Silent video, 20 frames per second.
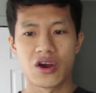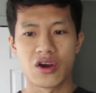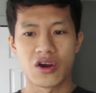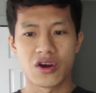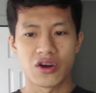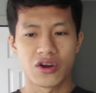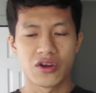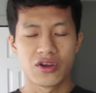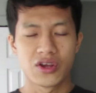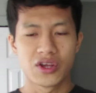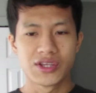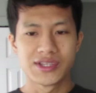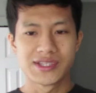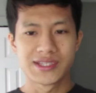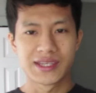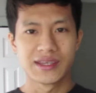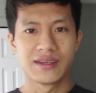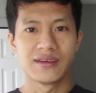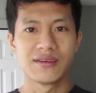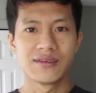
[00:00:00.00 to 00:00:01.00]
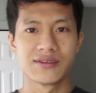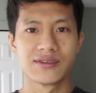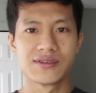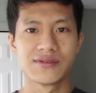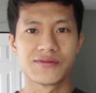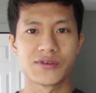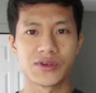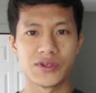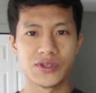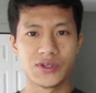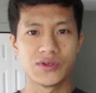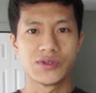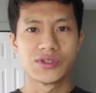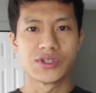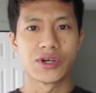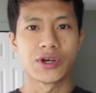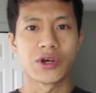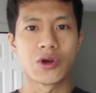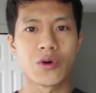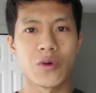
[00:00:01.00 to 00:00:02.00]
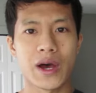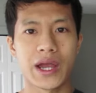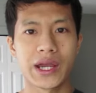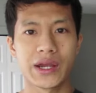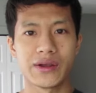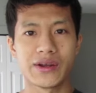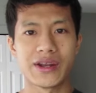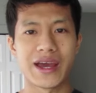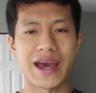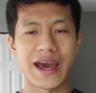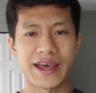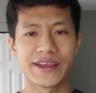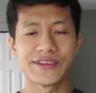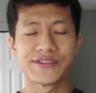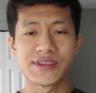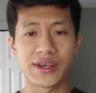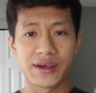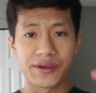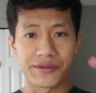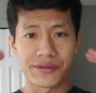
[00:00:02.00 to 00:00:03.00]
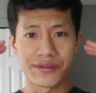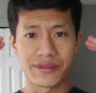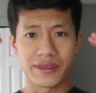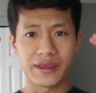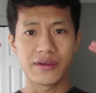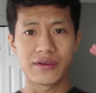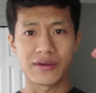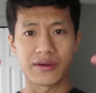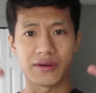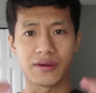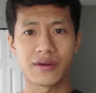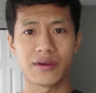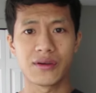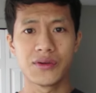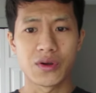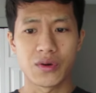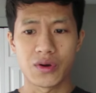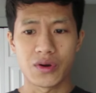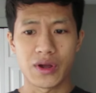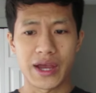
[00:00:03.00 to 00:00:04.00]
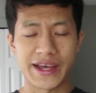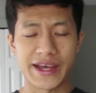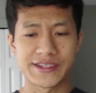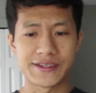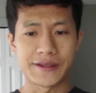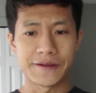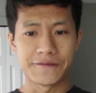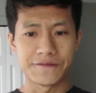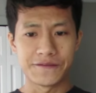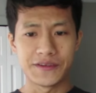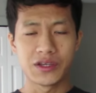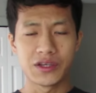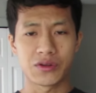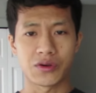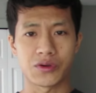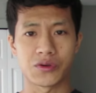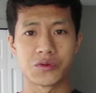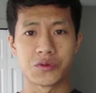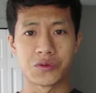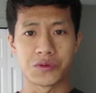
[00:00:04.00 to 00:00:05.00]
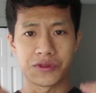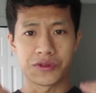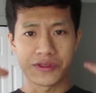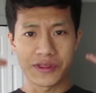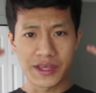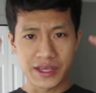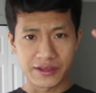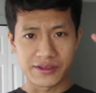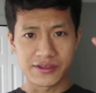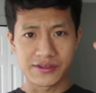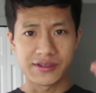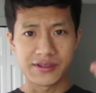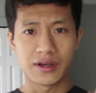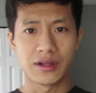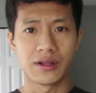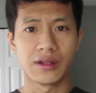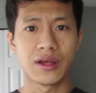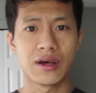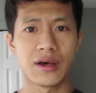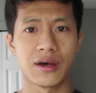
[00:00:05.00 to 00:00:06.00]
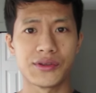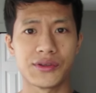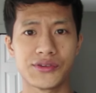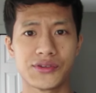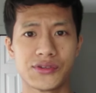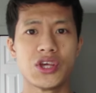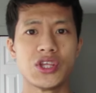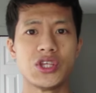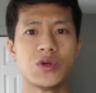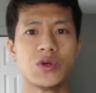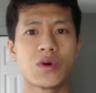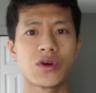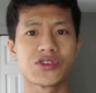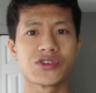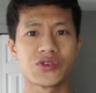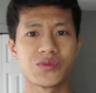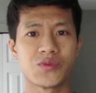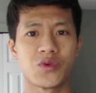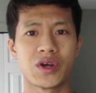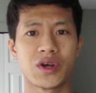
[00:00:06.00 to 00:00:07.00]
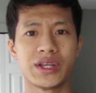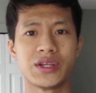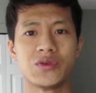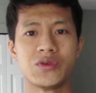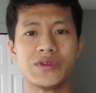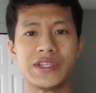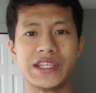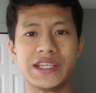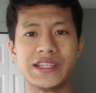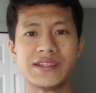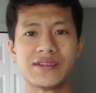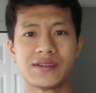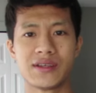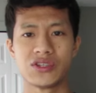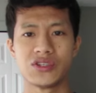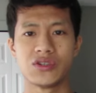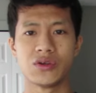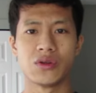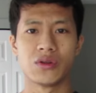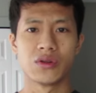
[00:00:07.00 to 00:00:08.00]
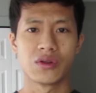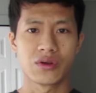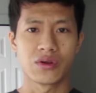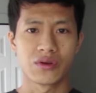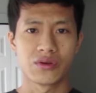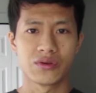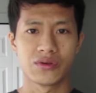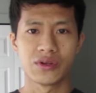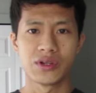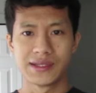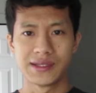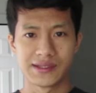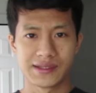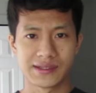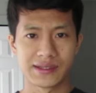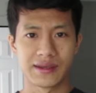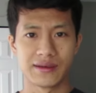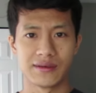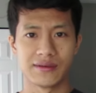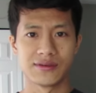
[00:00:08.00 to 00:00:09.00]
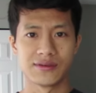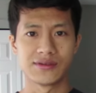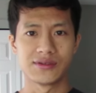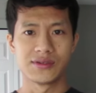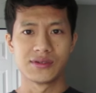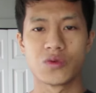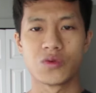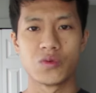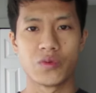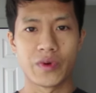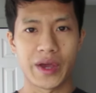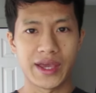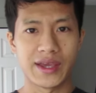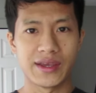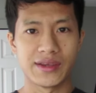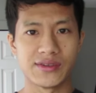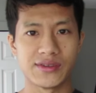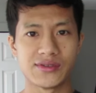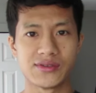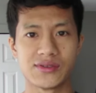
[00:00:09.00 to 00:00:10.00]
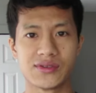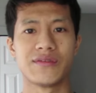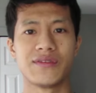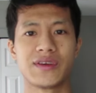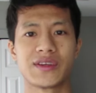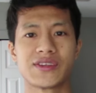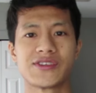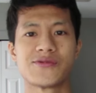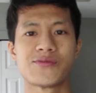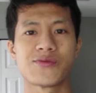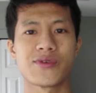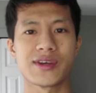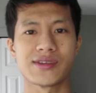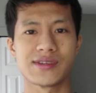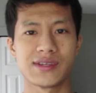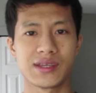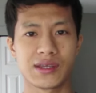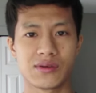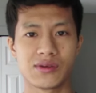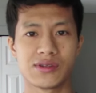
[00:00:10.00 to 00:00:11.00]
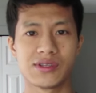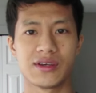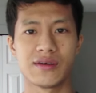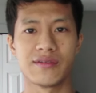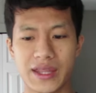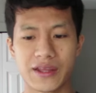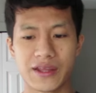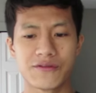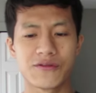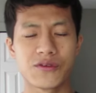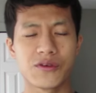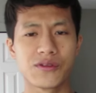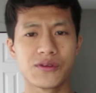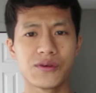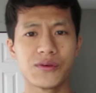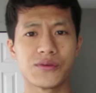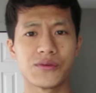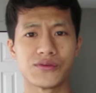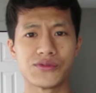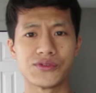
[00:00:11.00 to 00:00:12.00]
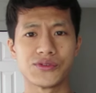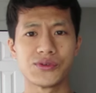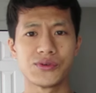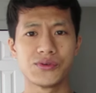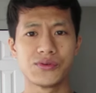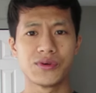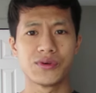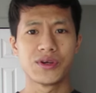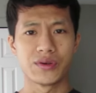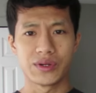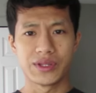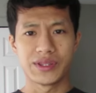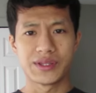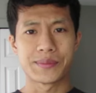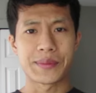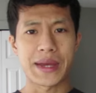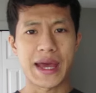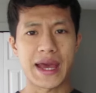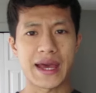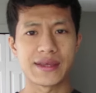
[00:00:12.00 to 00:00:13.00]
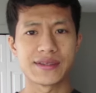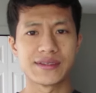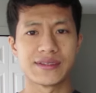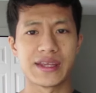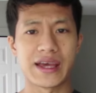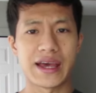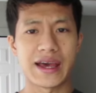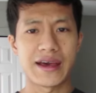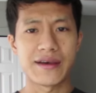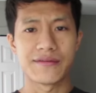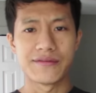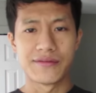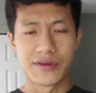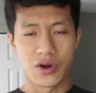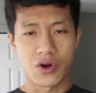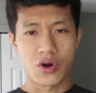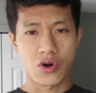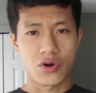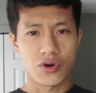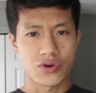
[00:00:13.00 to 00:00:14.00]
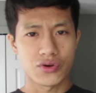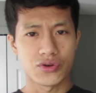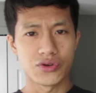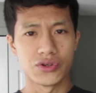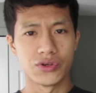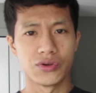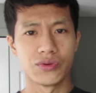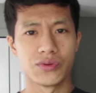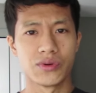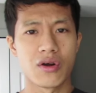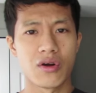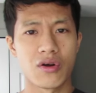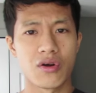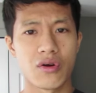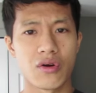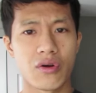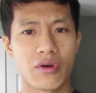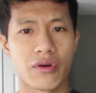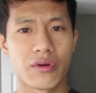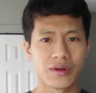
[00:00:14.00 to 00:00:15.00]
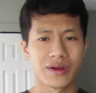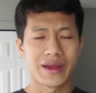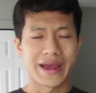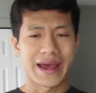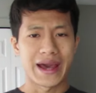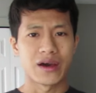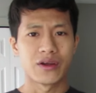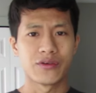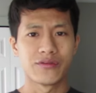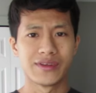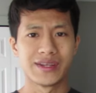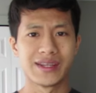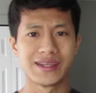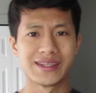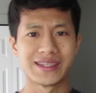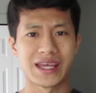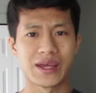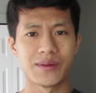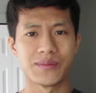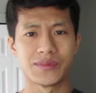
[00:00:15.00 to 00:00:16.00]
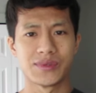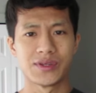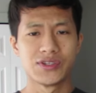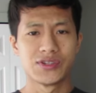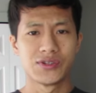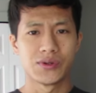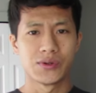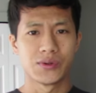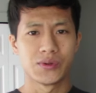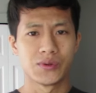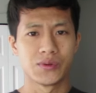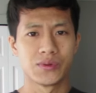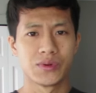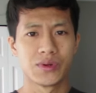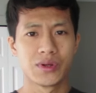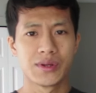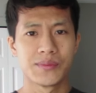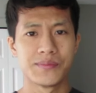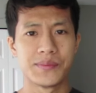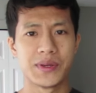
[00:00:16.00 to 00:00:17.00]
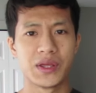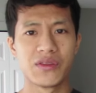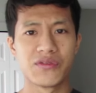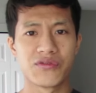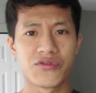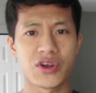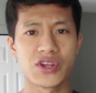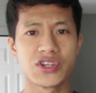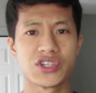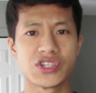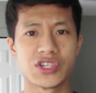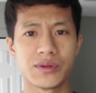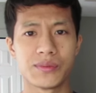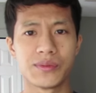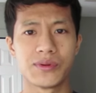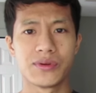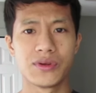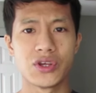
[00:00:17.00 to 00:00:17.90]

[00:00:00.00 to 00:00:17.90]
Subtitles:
are skills for you to acquire. As a thinker or as a feeler who thinks a lot, you are someone who needs to learn skills, ways of expressing yourself. And for those who in the past have hurt you or out of an attempt to build friendship,